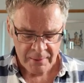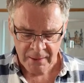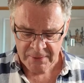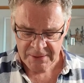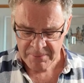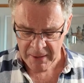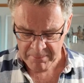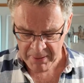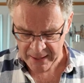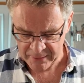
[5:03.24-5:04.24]
Now this is my
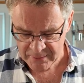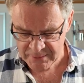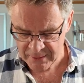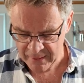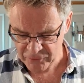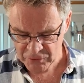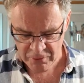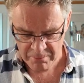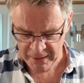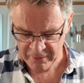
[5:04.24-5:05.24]
palette. I've just
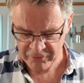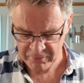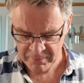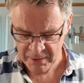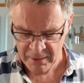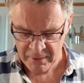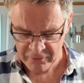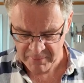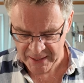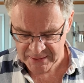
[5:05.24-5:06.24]
come back from
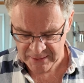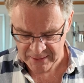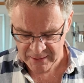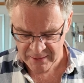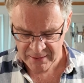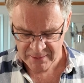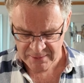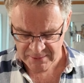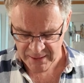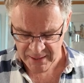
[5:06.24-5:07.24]
from Italy. You can
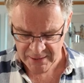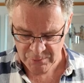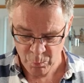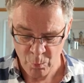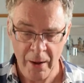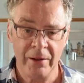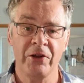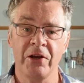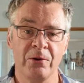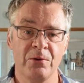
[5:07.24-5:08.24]
see it's well
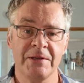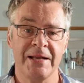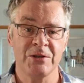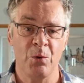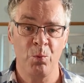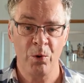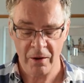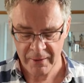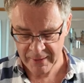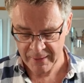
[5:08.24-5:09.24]
used, it's a
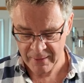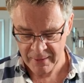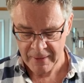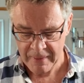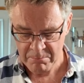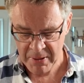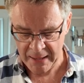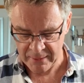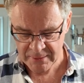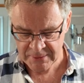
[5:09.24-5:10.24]
working
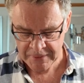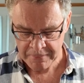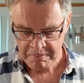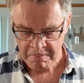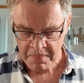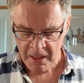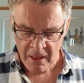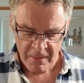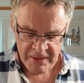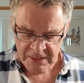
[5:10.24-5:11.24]
palette.
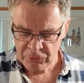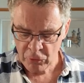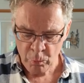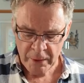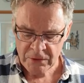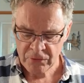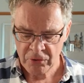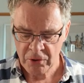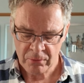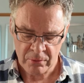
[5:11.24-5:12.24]
These are all Winsor &
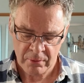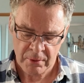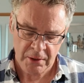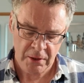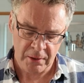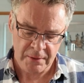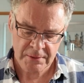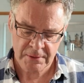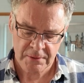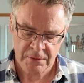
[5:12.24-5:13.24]
Newton colours,
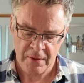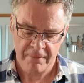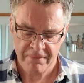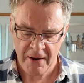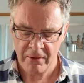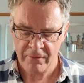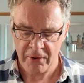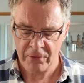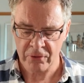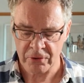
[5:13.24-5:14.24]
so they're very,
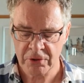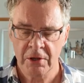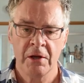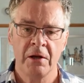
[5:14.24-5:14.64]
very good